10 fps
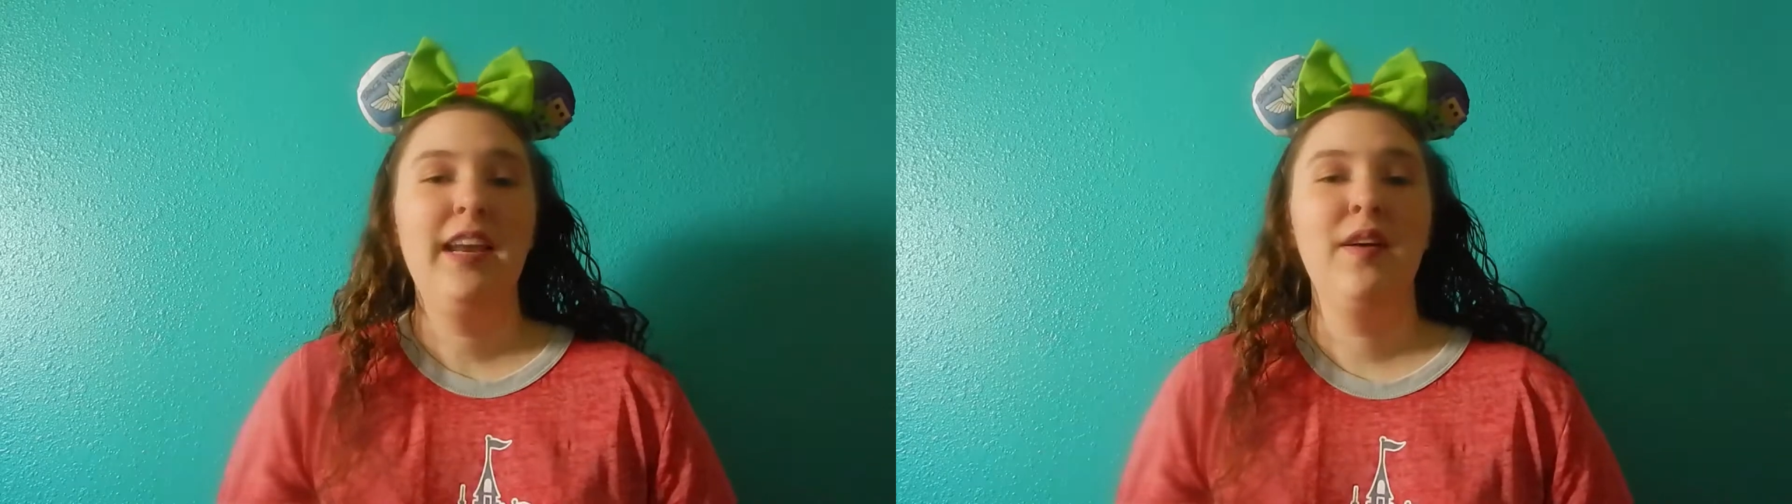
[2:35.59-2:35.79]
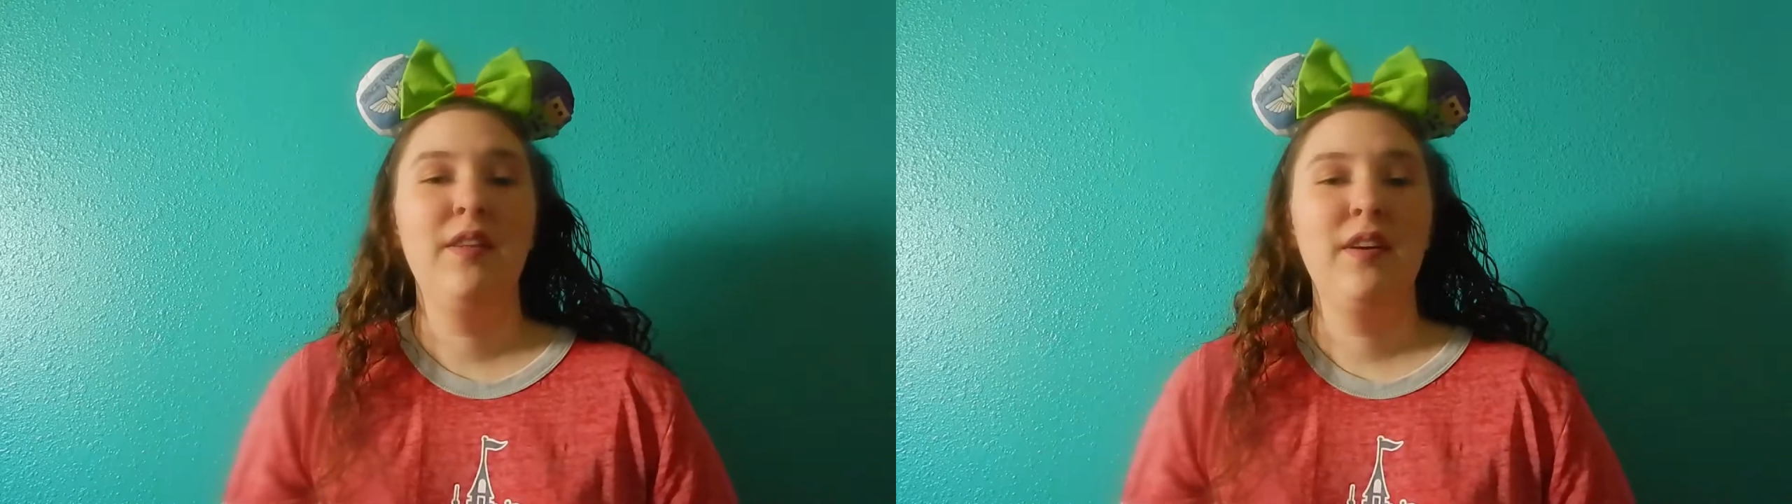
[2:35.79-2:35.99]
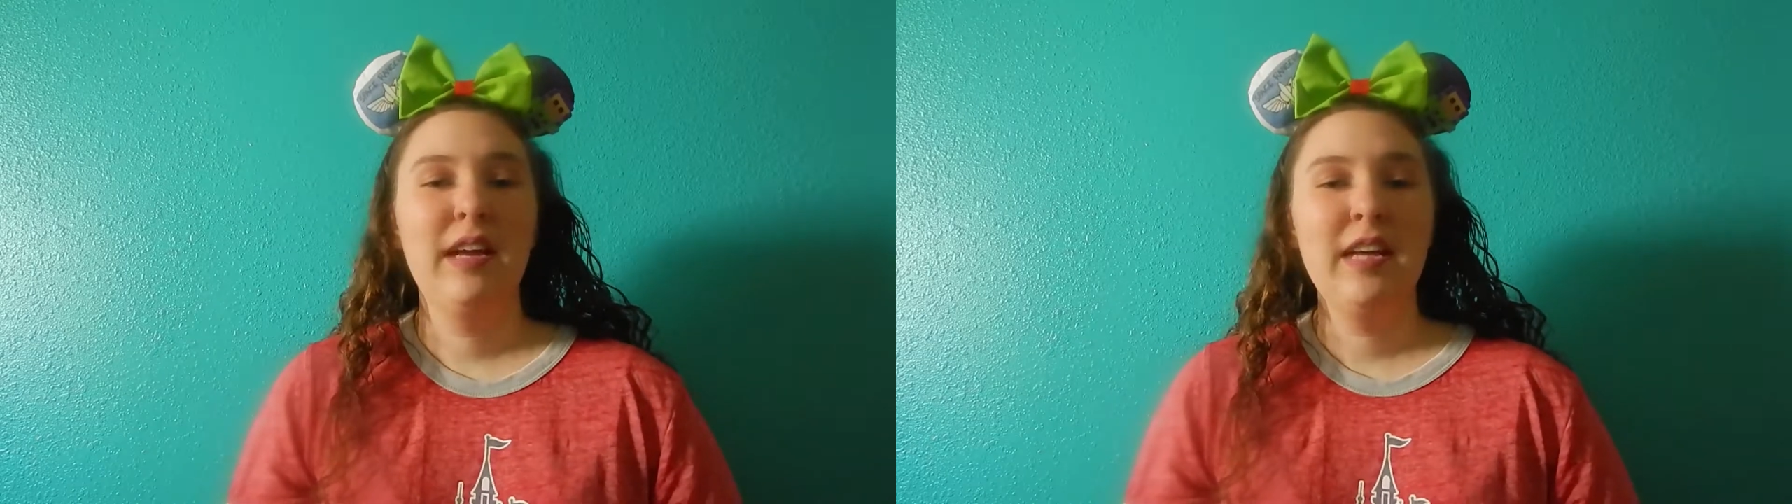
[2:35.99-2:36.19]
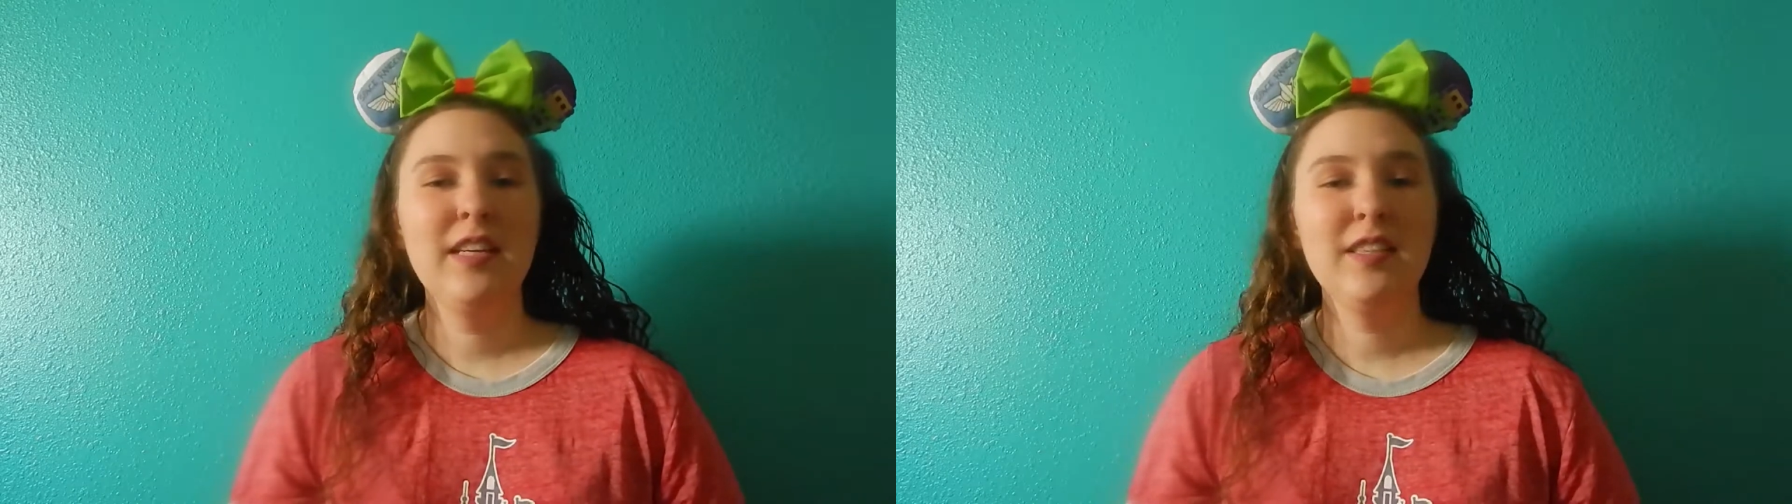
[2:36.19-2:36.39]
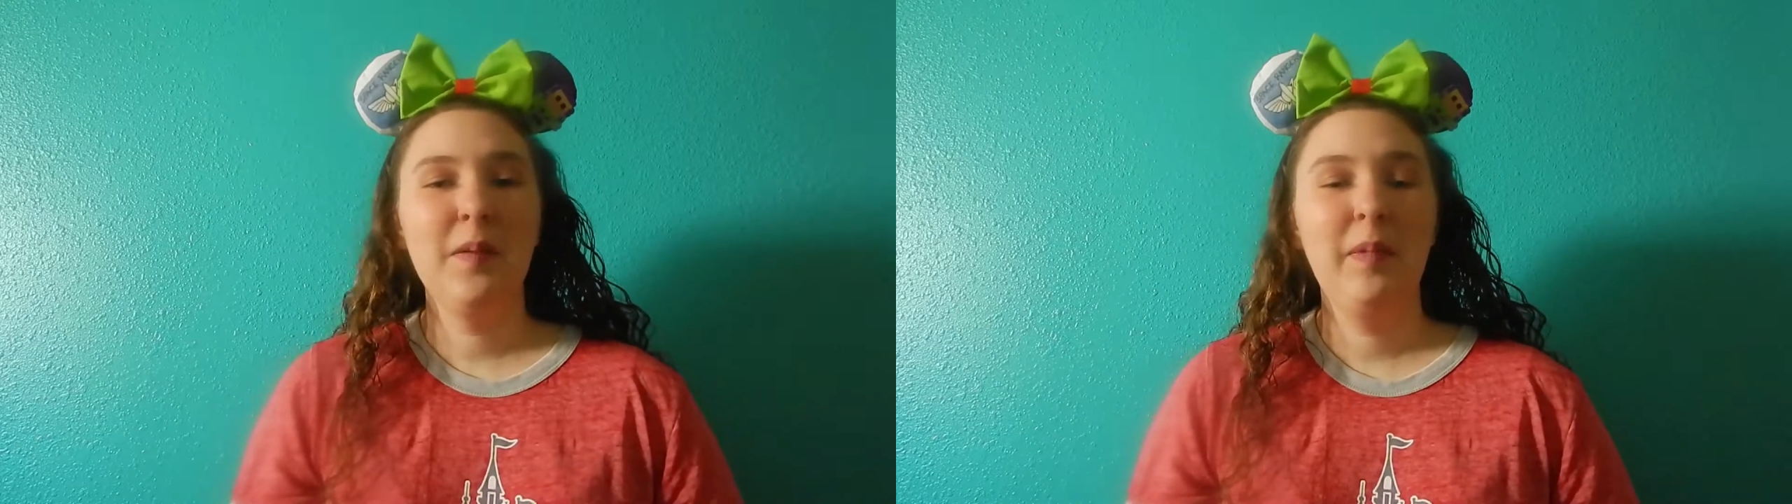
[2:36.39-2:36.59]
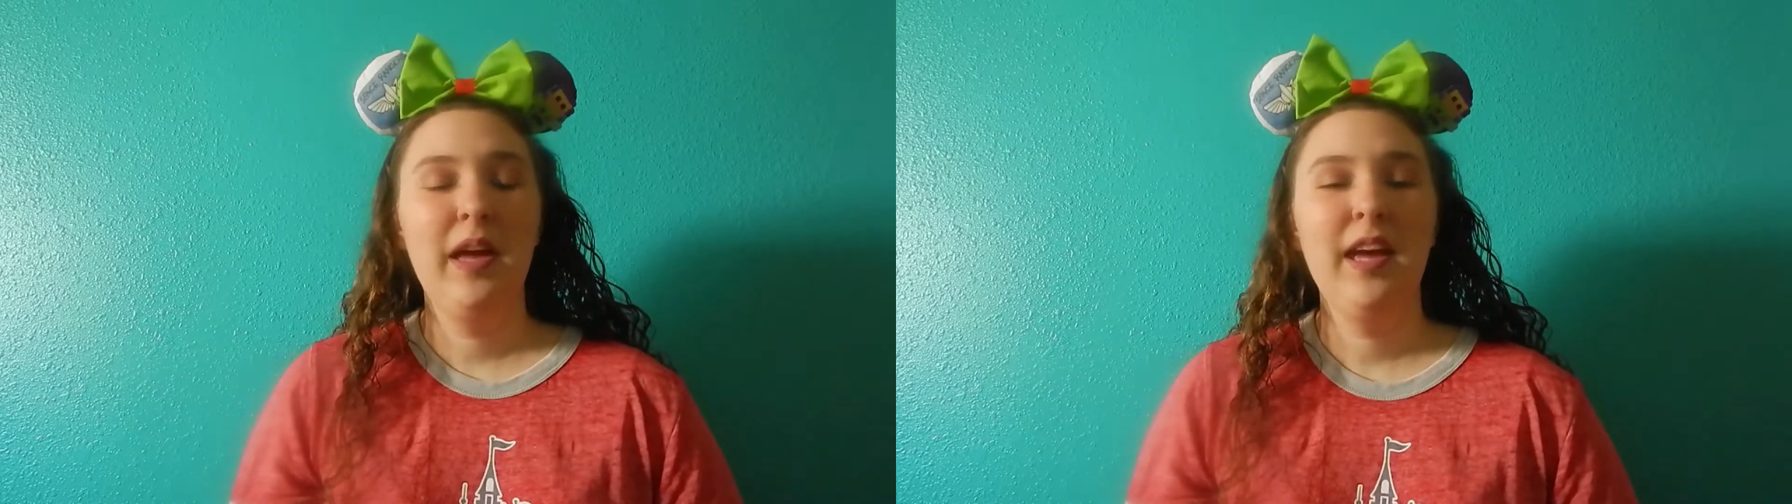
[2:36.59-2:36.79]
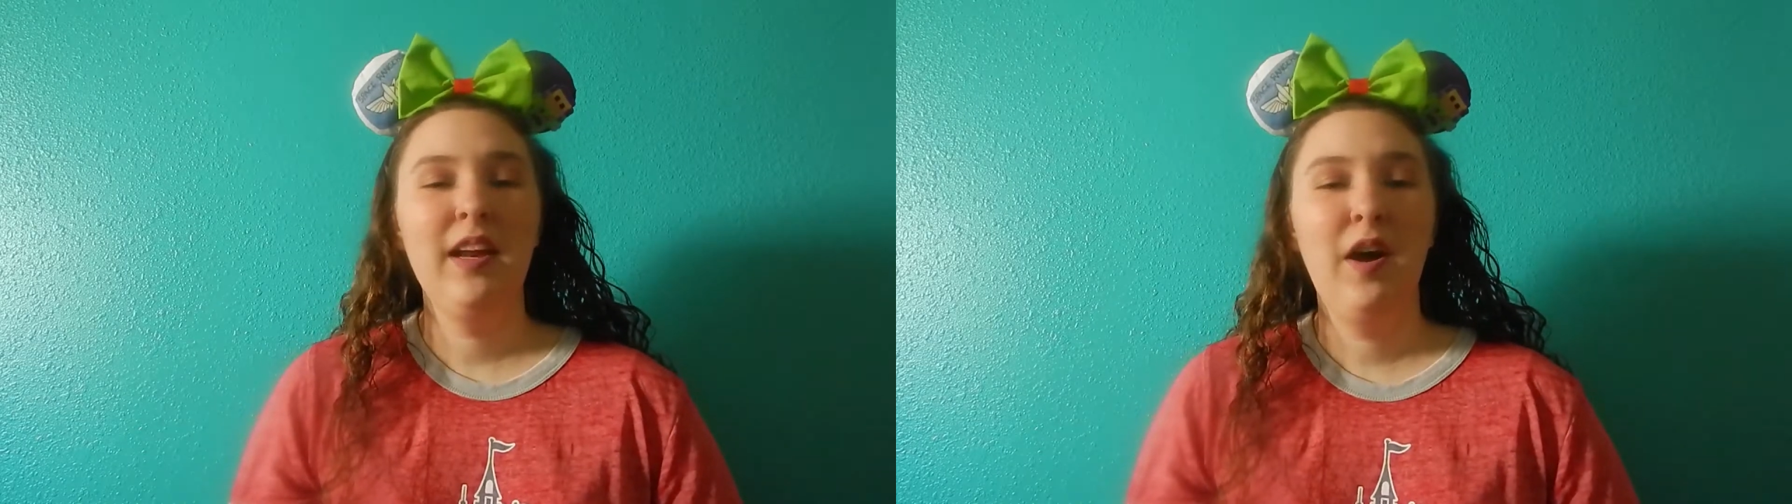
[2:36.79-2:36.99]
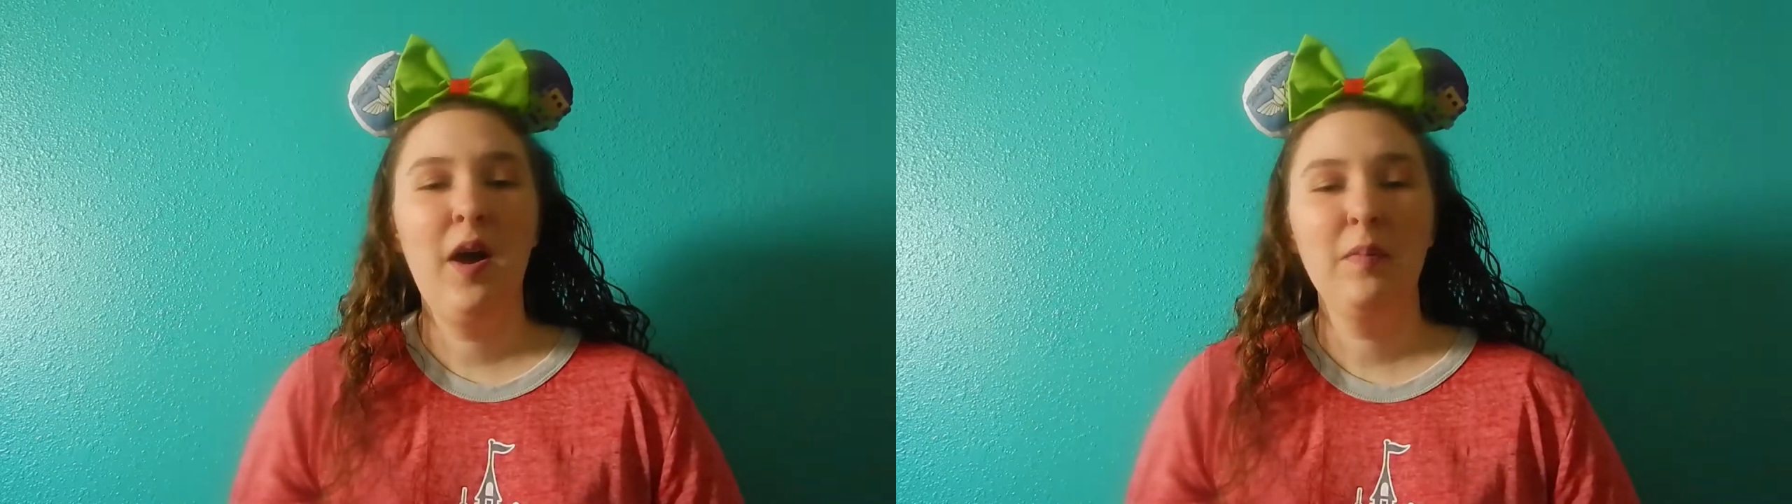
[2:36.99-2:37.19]
Now there is a
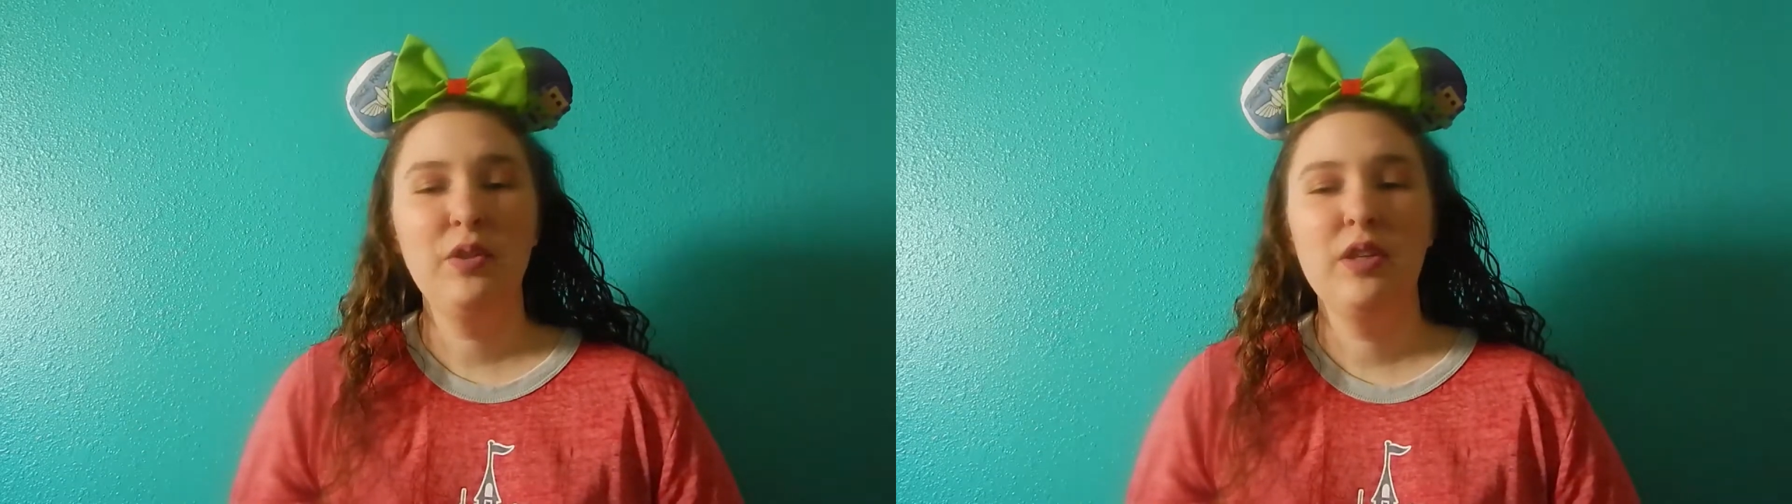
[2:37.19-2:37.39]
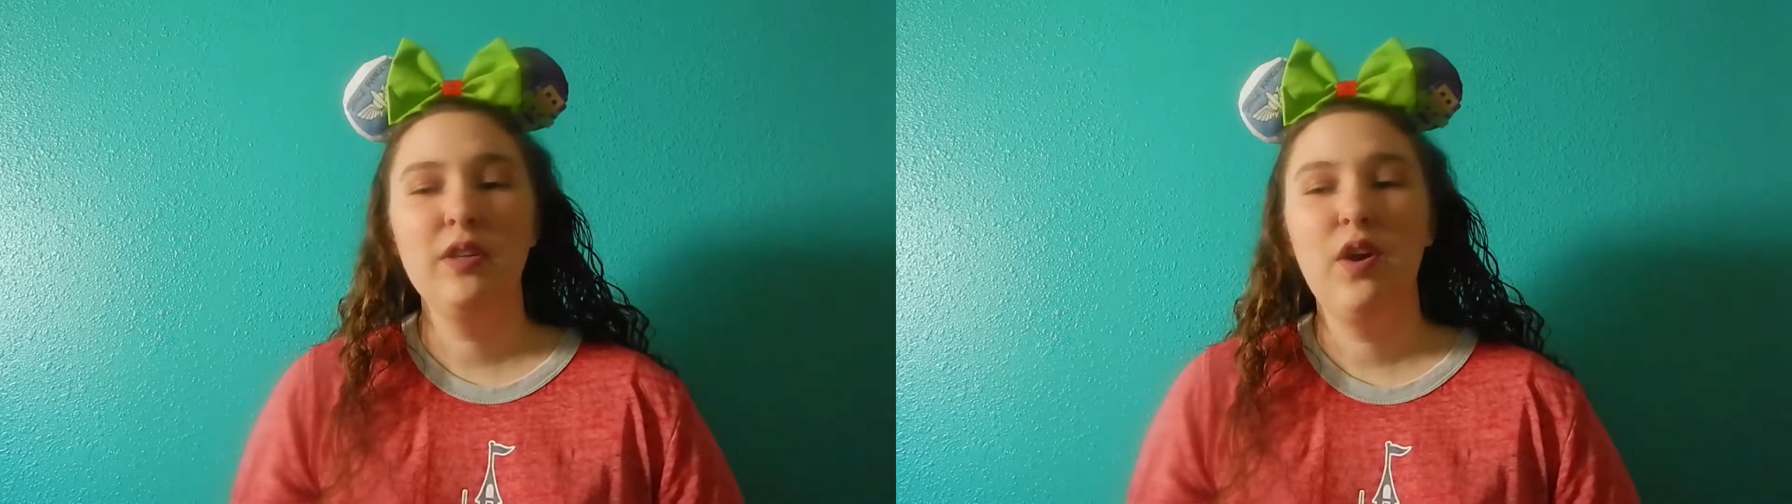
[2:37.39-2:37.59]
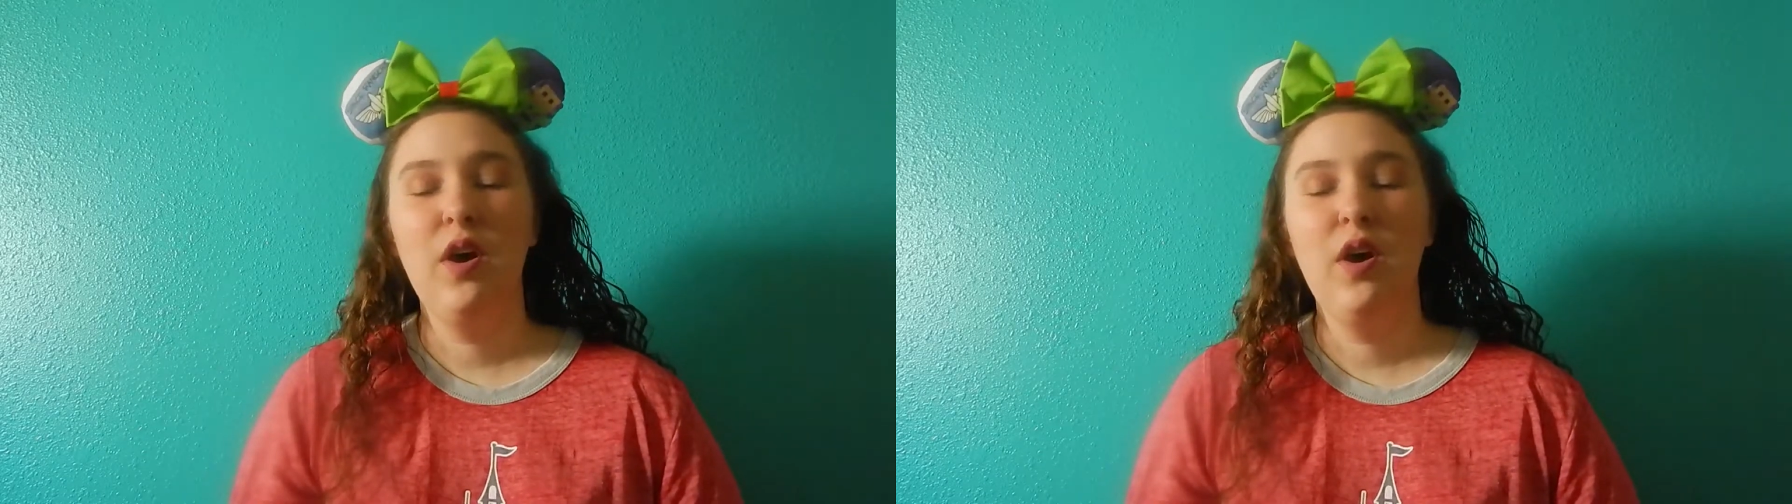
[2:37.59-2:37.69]
paid option